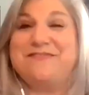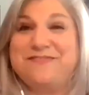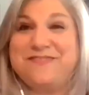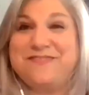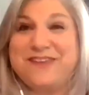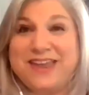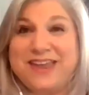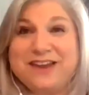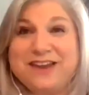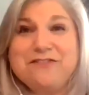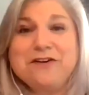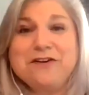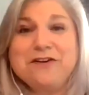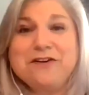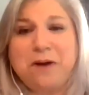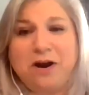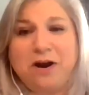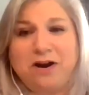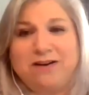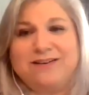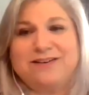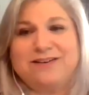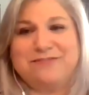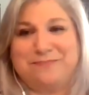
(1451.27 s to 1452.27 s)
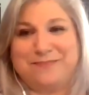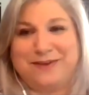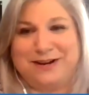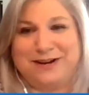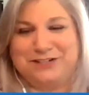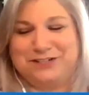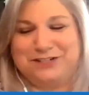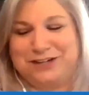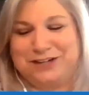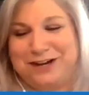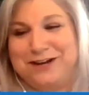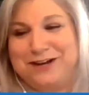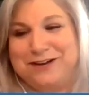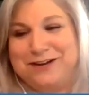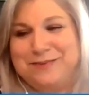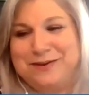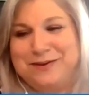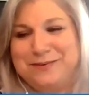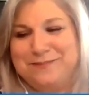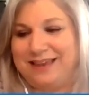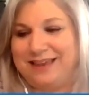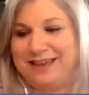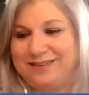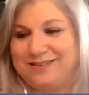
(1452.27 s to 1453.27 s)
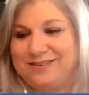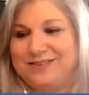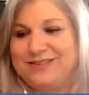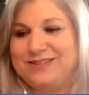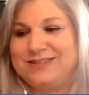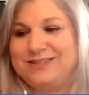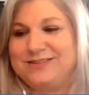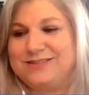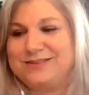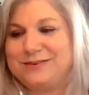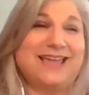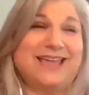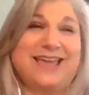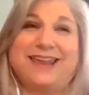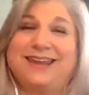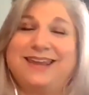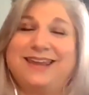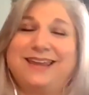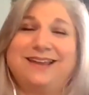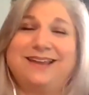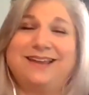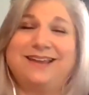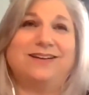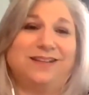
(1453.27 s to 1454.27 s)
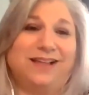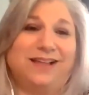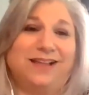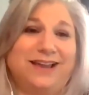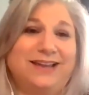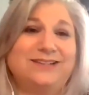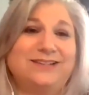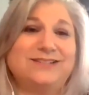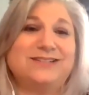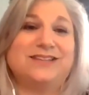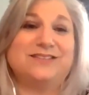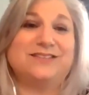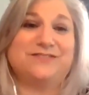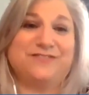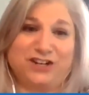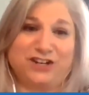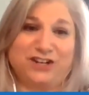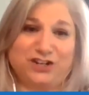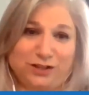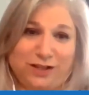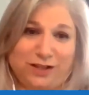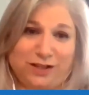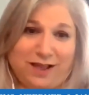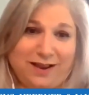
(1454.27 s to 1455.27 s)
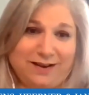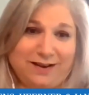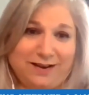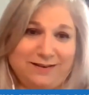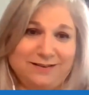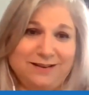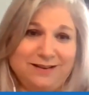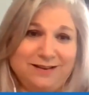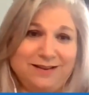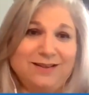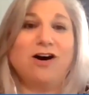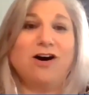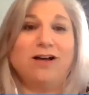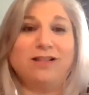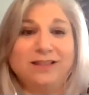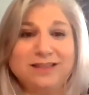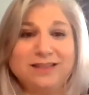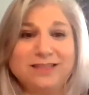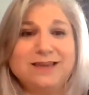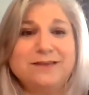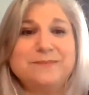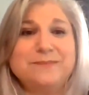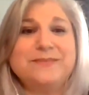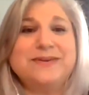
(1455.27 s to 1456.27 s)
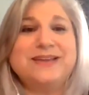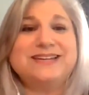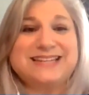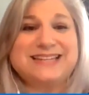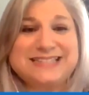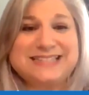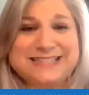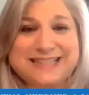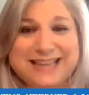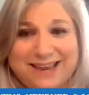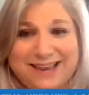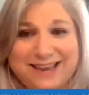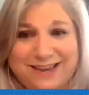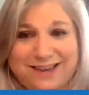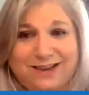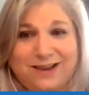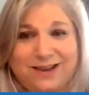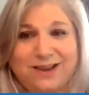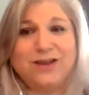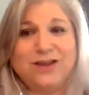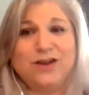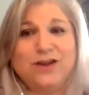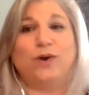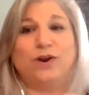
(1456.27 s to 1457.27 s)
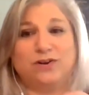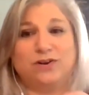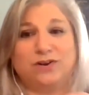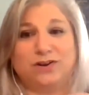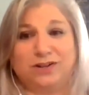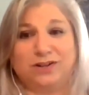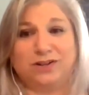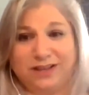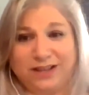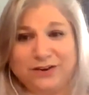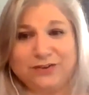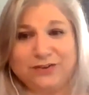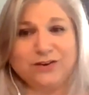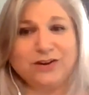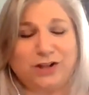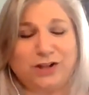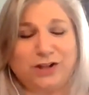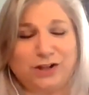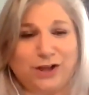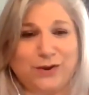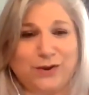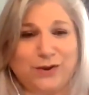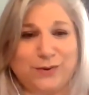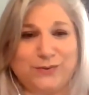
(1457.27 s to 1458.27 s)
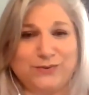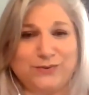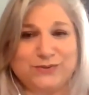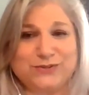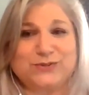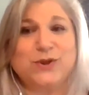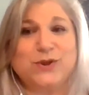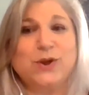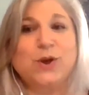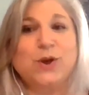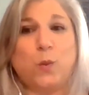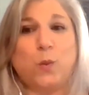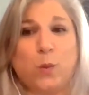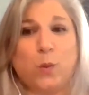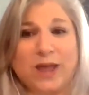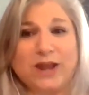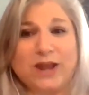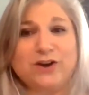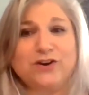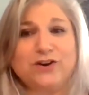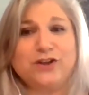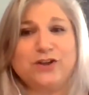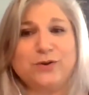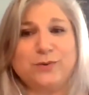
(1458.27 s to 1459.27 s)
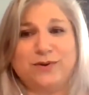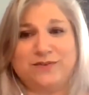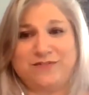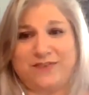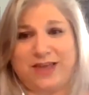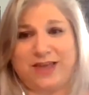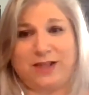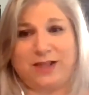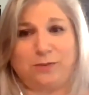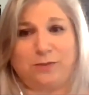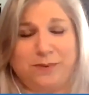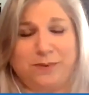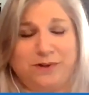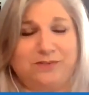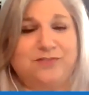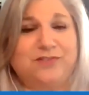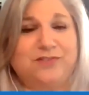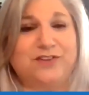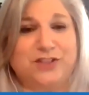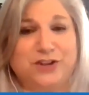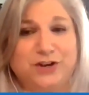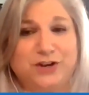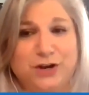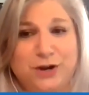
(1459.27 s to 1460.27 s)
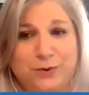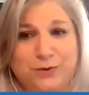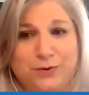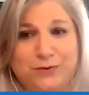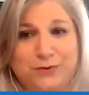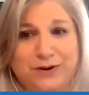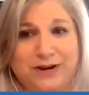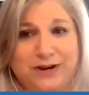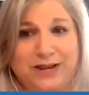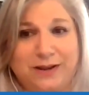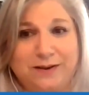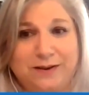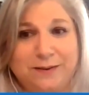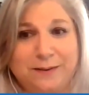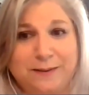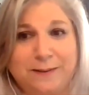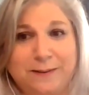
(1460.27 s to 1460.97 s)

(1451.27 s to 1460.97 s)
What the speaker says: favorite part of my job is getting a client to the finish line, calling them and saying, we're clear to close. When are you available for the notary?